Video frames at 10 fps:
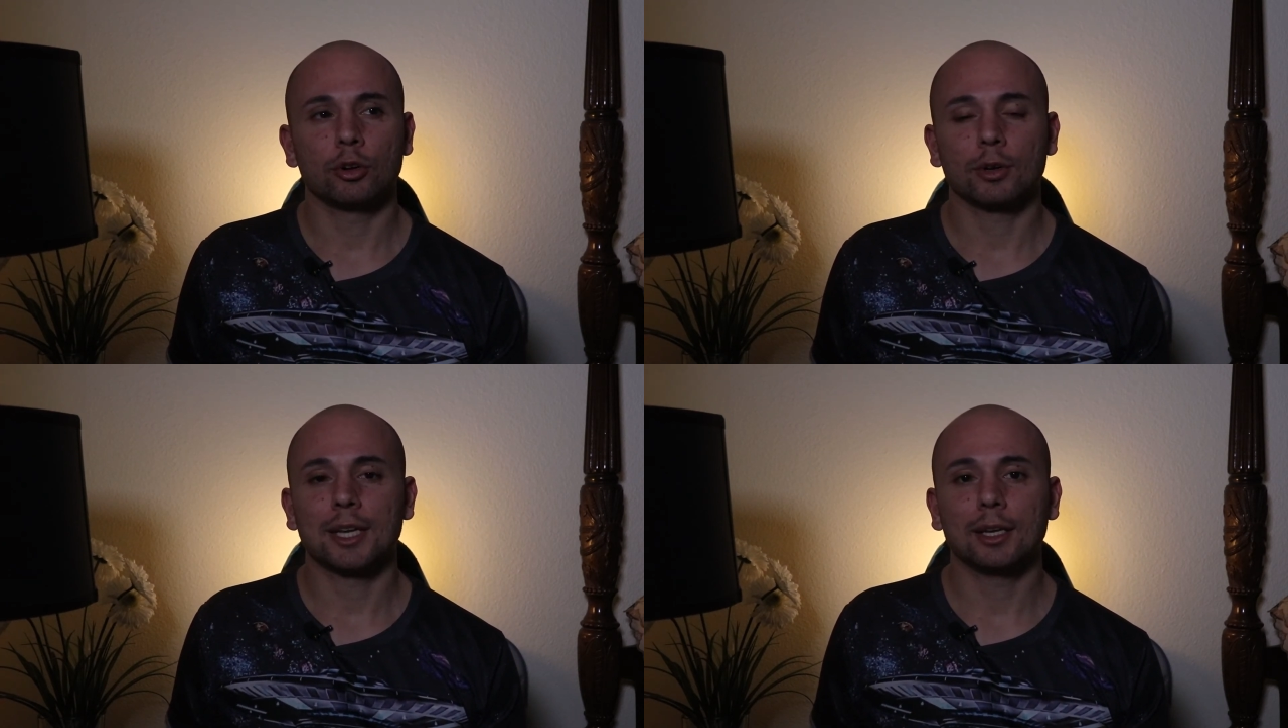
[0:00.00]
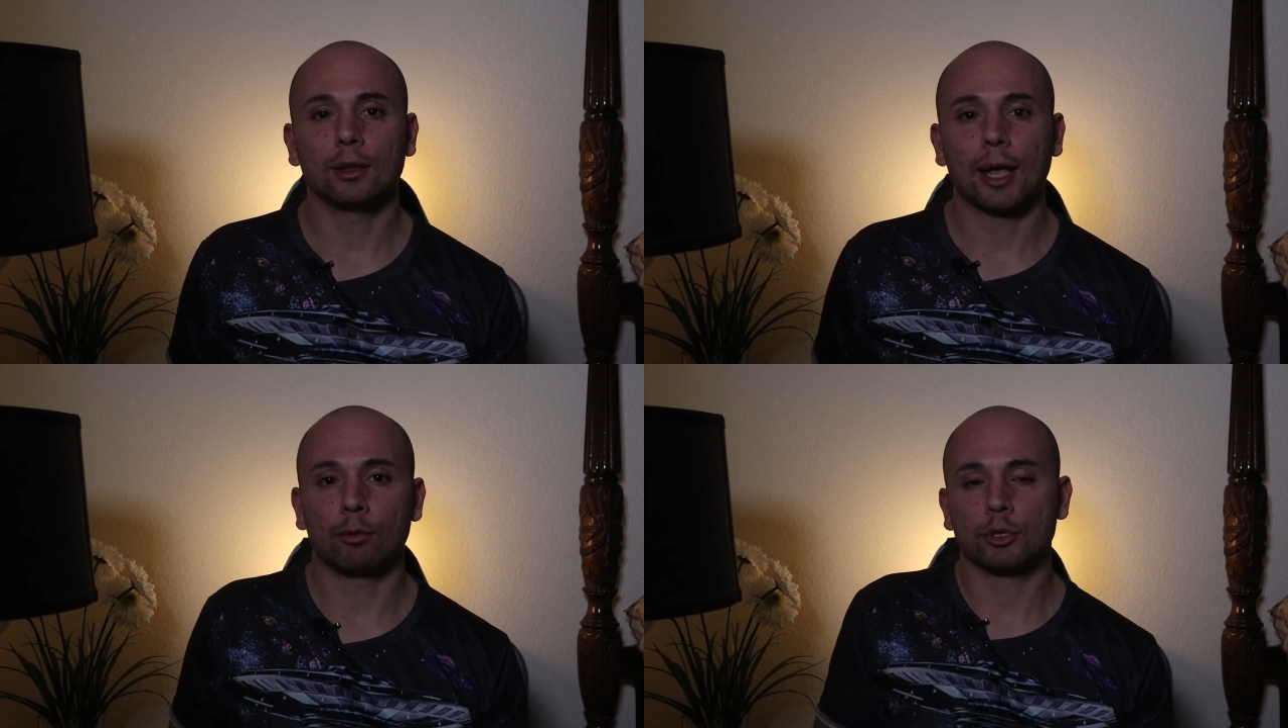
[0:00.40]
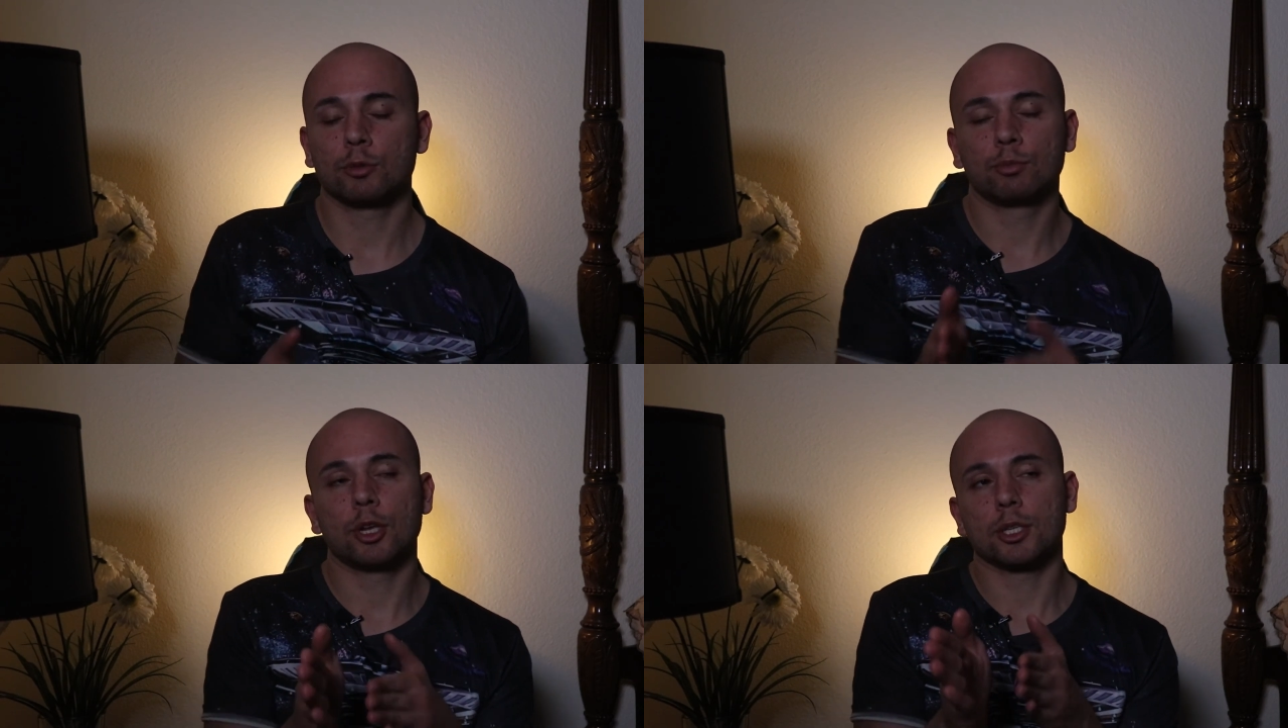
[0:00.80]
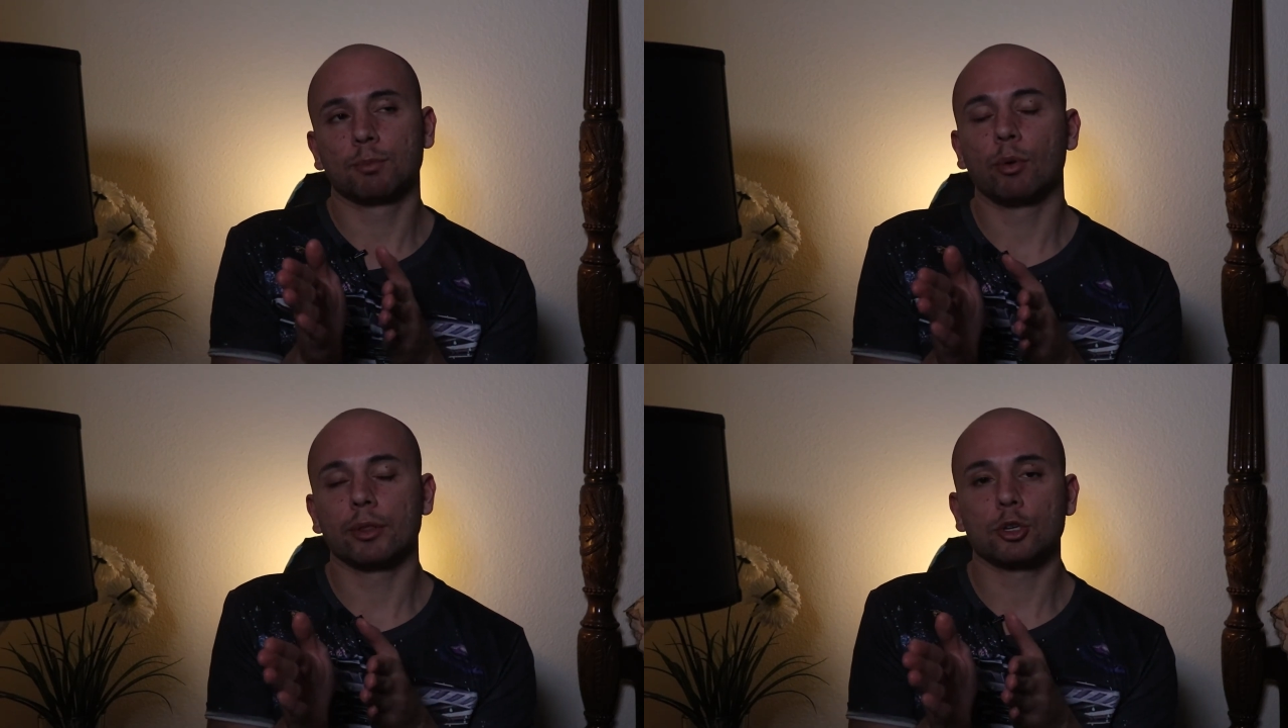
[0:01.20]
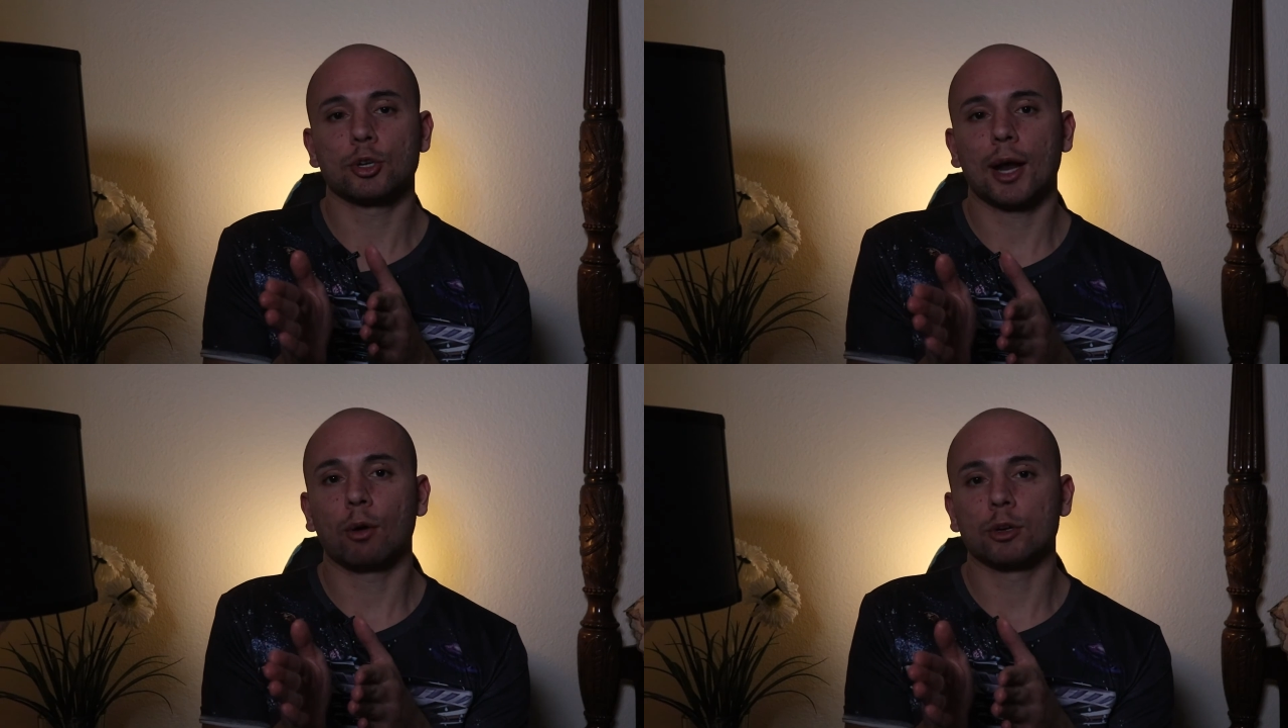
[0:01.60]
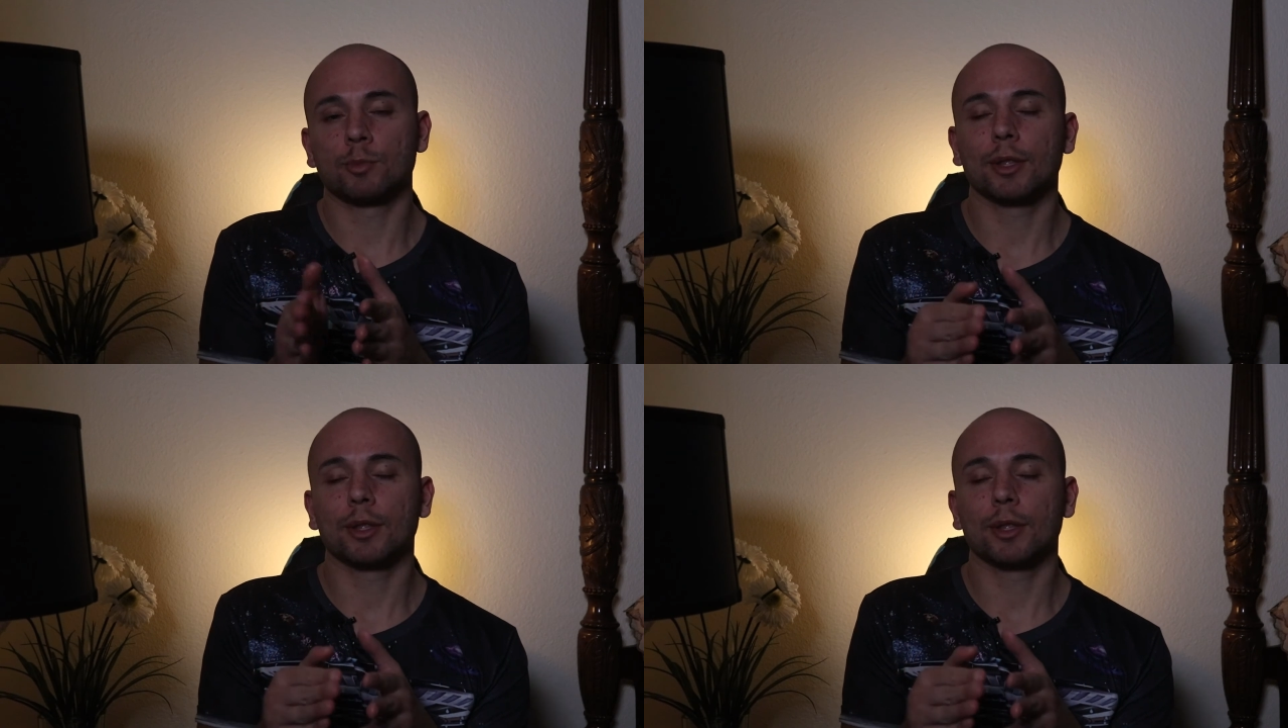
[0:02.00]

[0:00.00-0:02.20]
heel out, which does point the shin outwards.